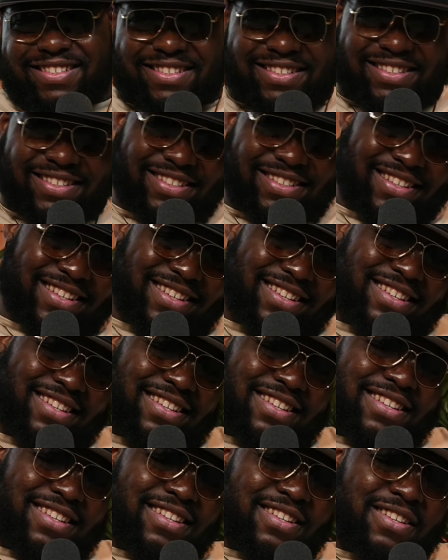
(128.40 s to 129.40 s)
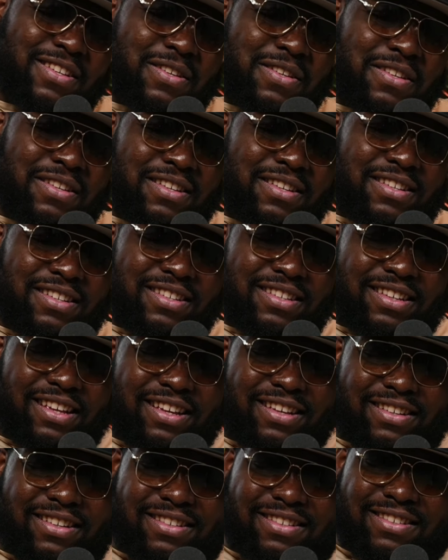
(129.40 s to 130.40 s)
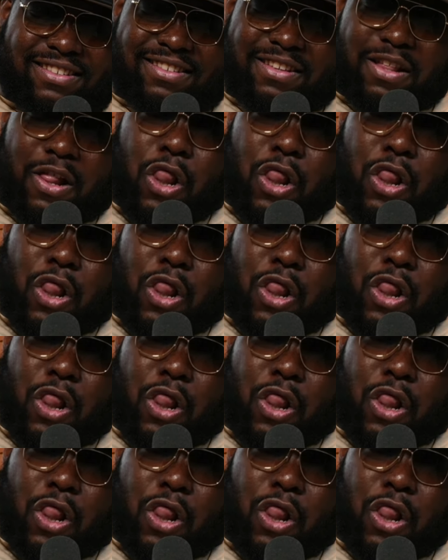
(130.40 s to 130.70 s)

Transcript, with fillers: We making moves, man. You know, it's only suckers